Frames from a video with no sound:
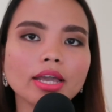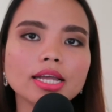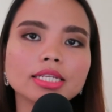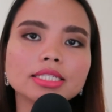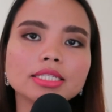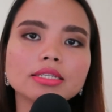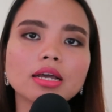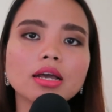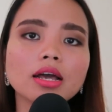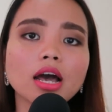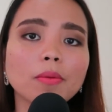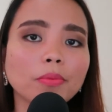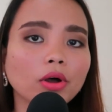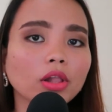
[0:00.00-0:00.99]
and
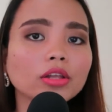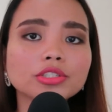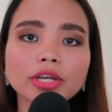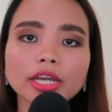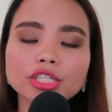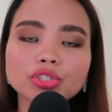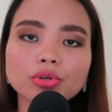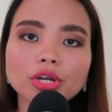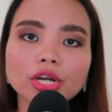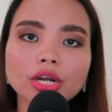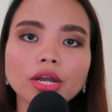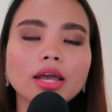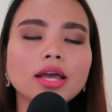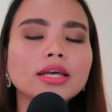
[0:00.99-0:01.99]
apologize to
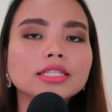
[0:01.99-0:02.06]
her?